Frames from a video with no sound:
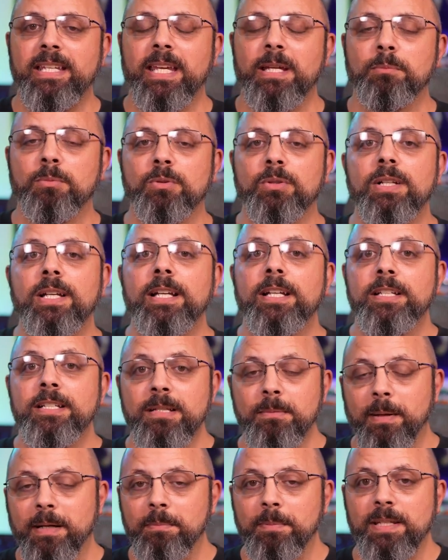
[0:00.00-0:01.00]
cable
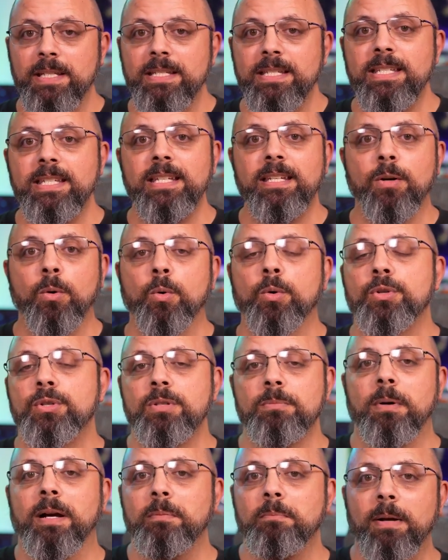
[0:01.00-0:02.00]
to my PC or
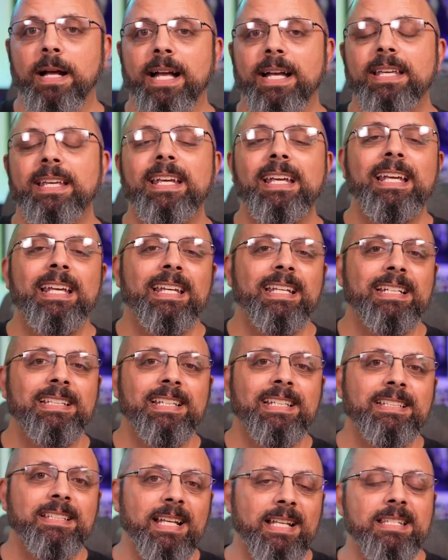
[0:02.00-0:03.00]
to my Mac. And I
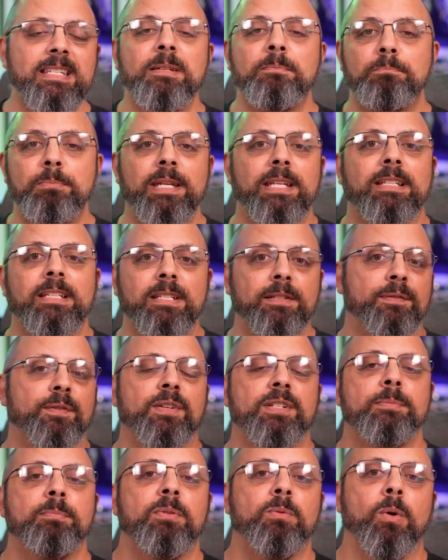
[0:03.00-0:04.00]
think that's a big
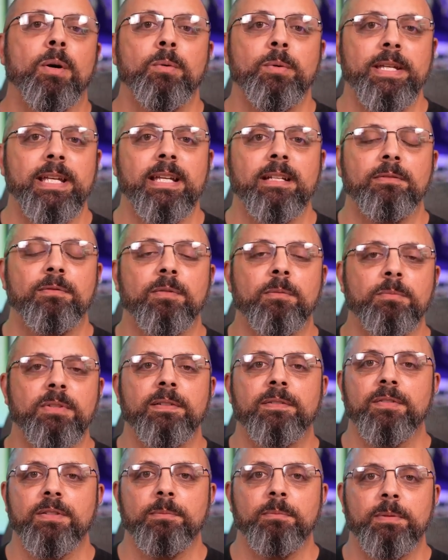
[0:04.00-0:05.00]
difference in what we get from
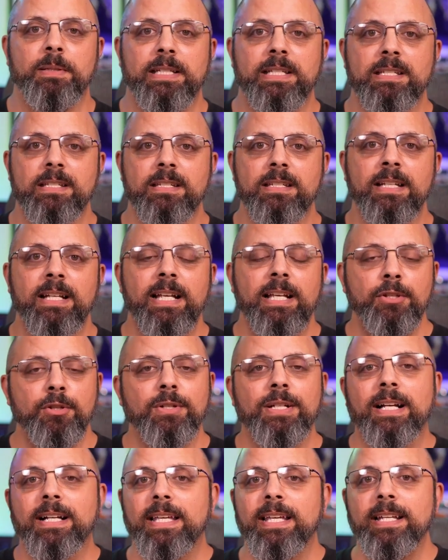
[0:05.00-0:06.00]
different places.
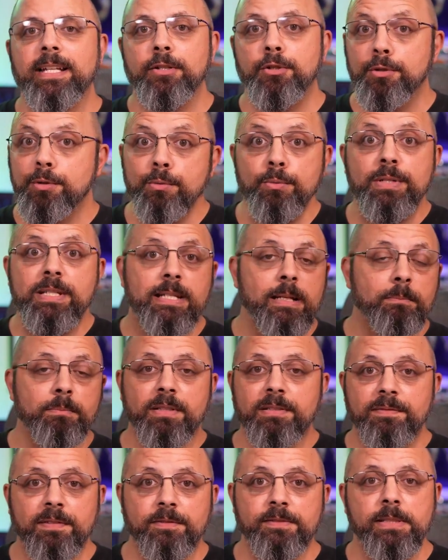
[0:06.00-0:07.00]
You're not getting two
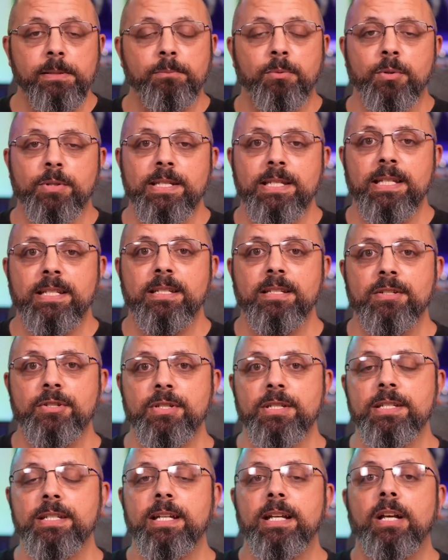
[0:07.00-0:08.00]
separate 15.6
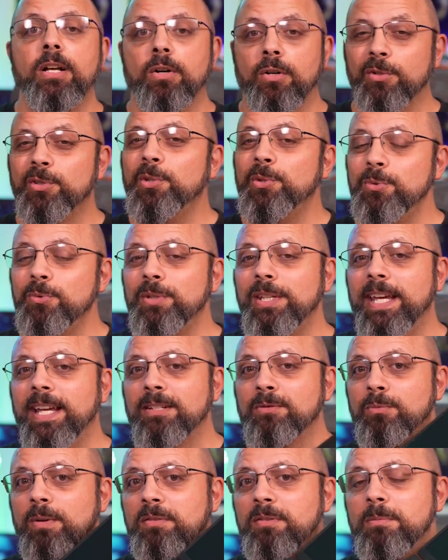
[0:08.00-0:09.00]
inches, although you
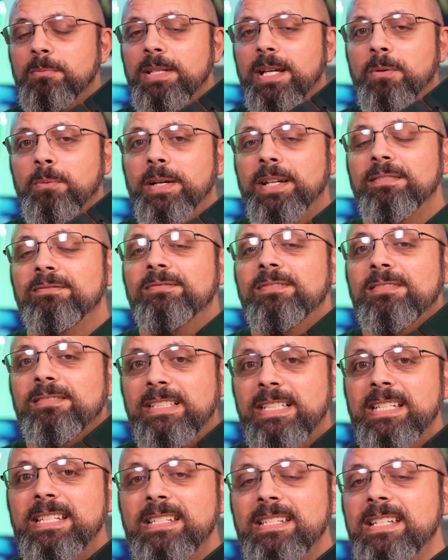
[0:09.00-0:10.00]
can run them that way.
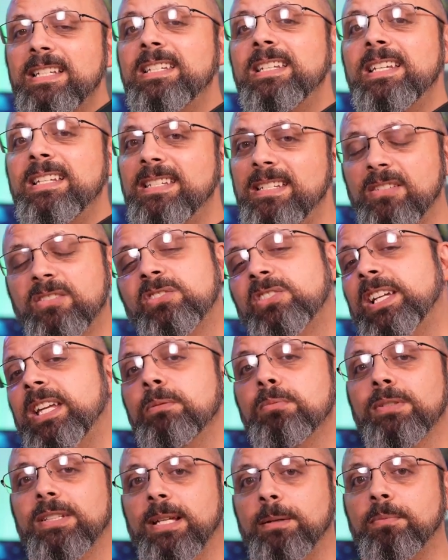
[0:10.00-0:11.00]
This is a single
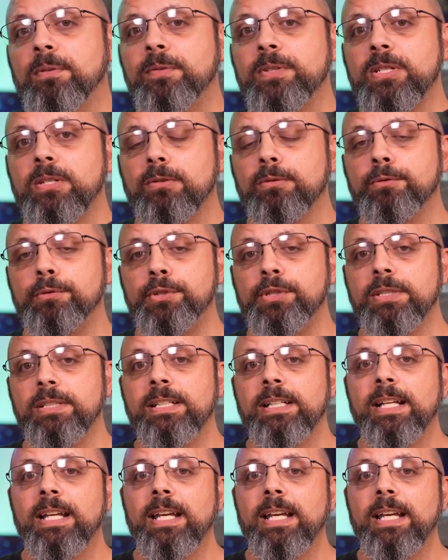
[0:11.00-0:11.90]
cable type of a solution solution,